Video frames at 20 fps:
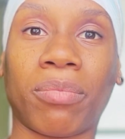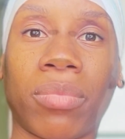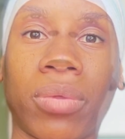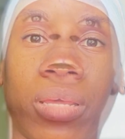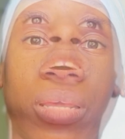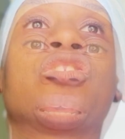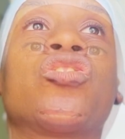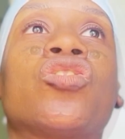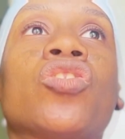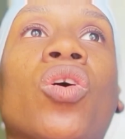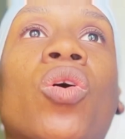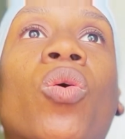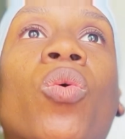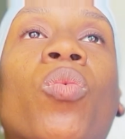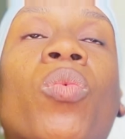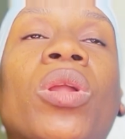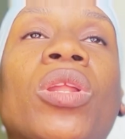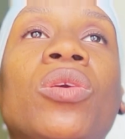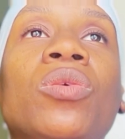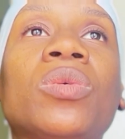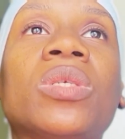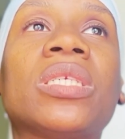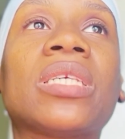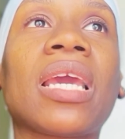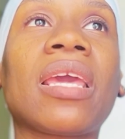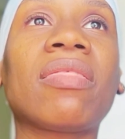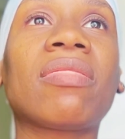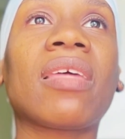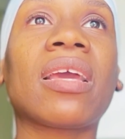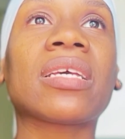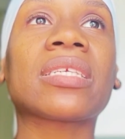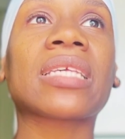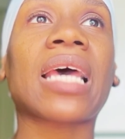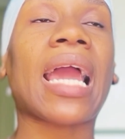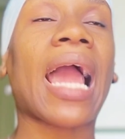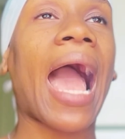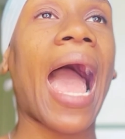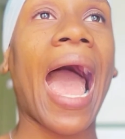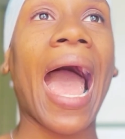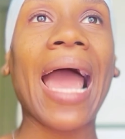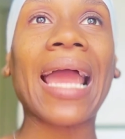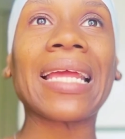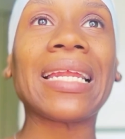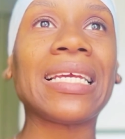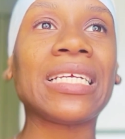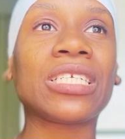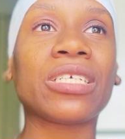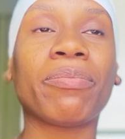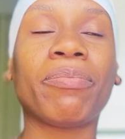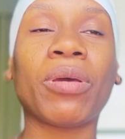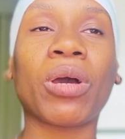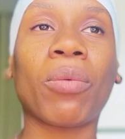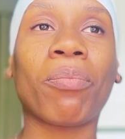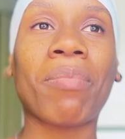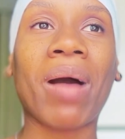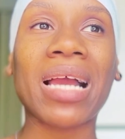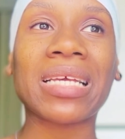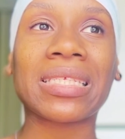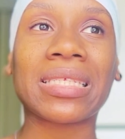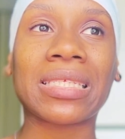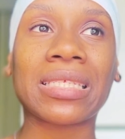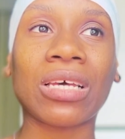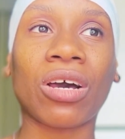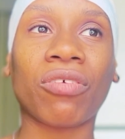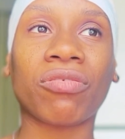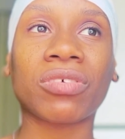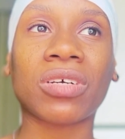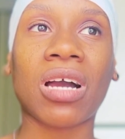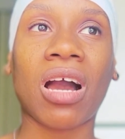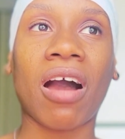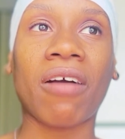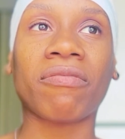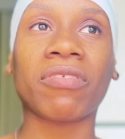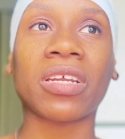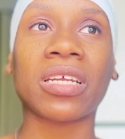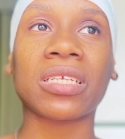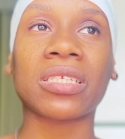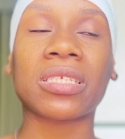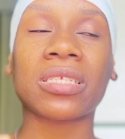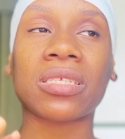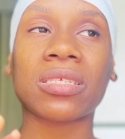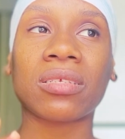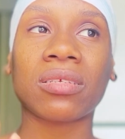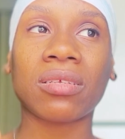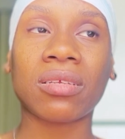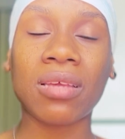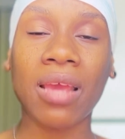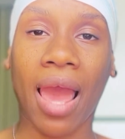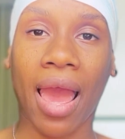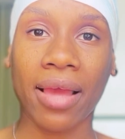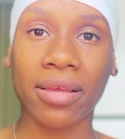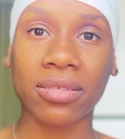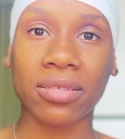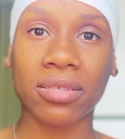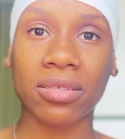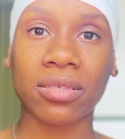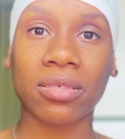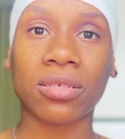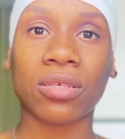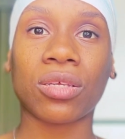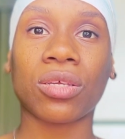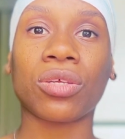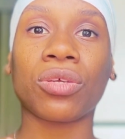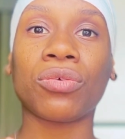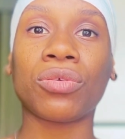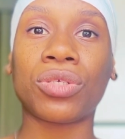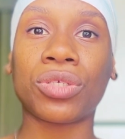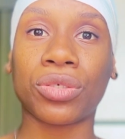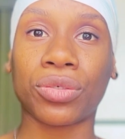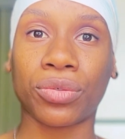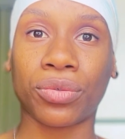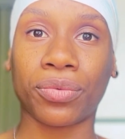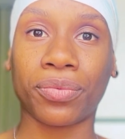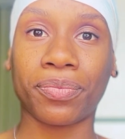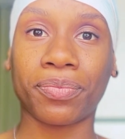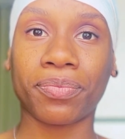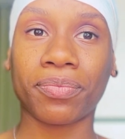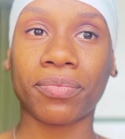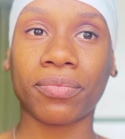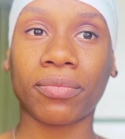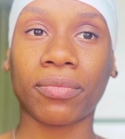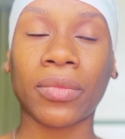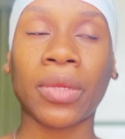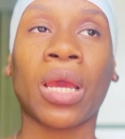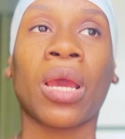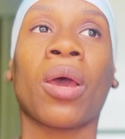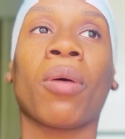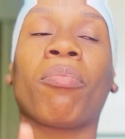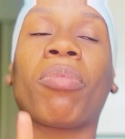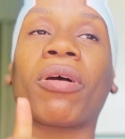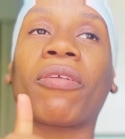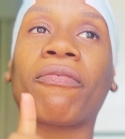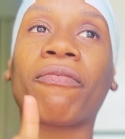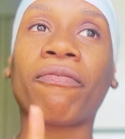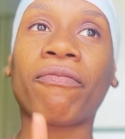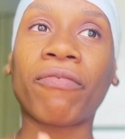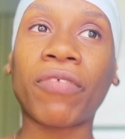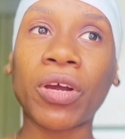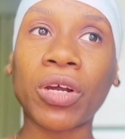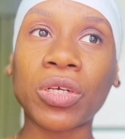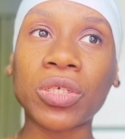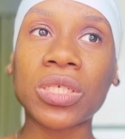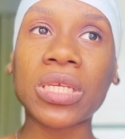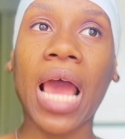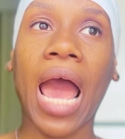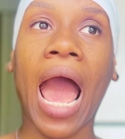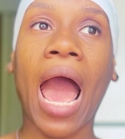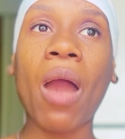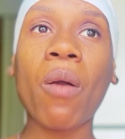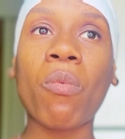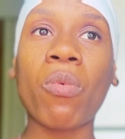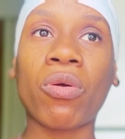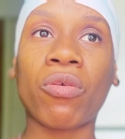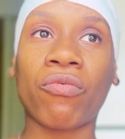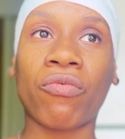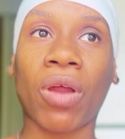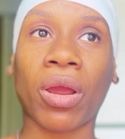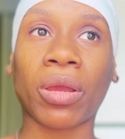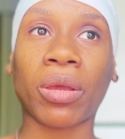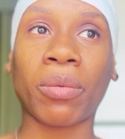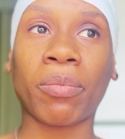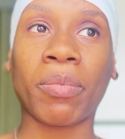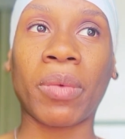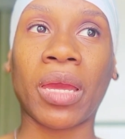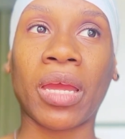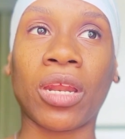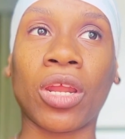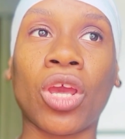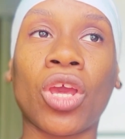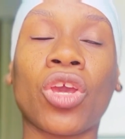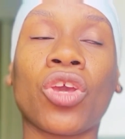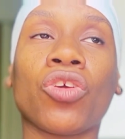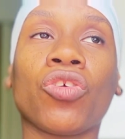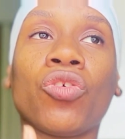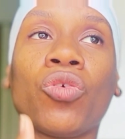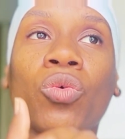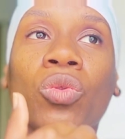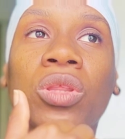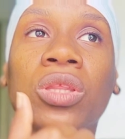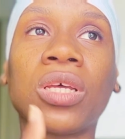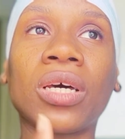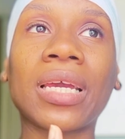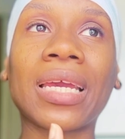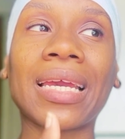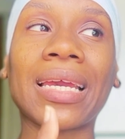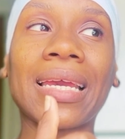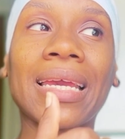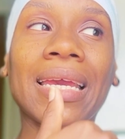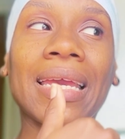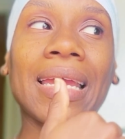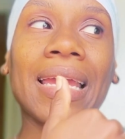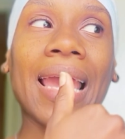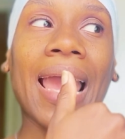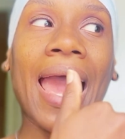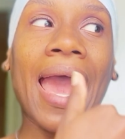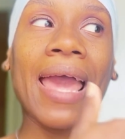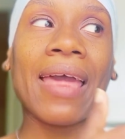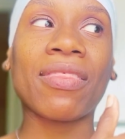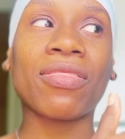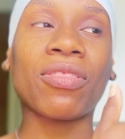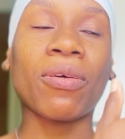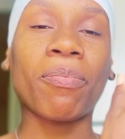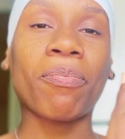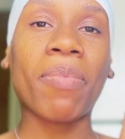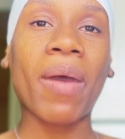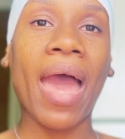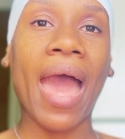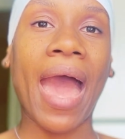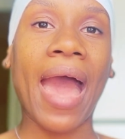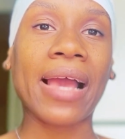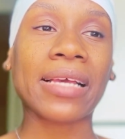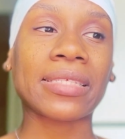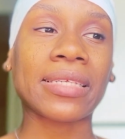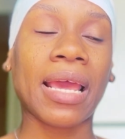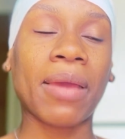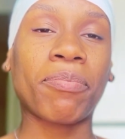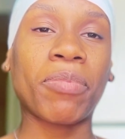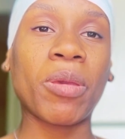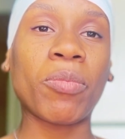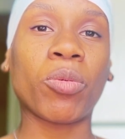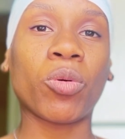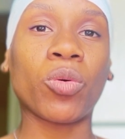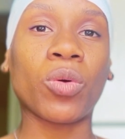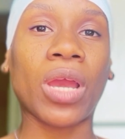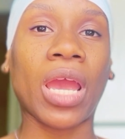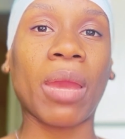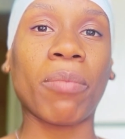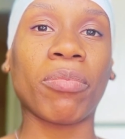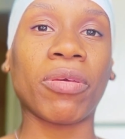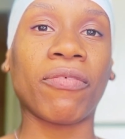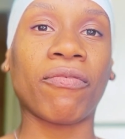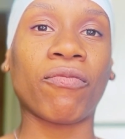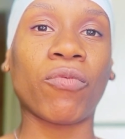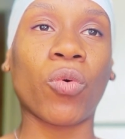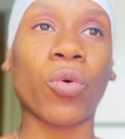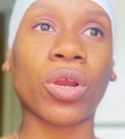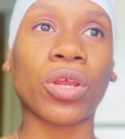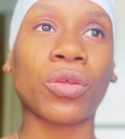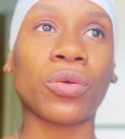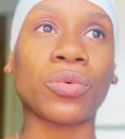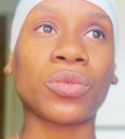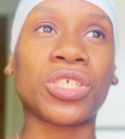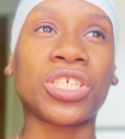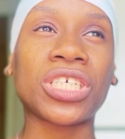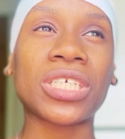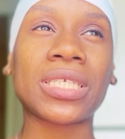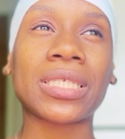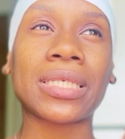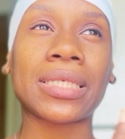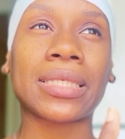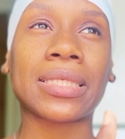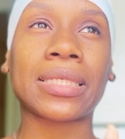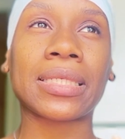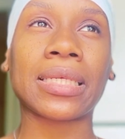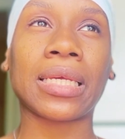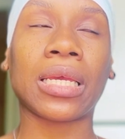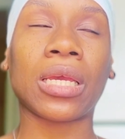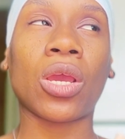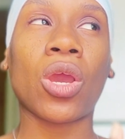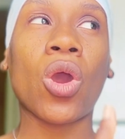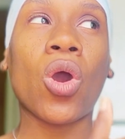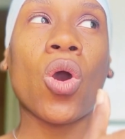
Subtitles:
So when you say things like, I need to build my self-confidence, yes, you do. But first, I would recommend you look at the past, at people who came before you, just to see,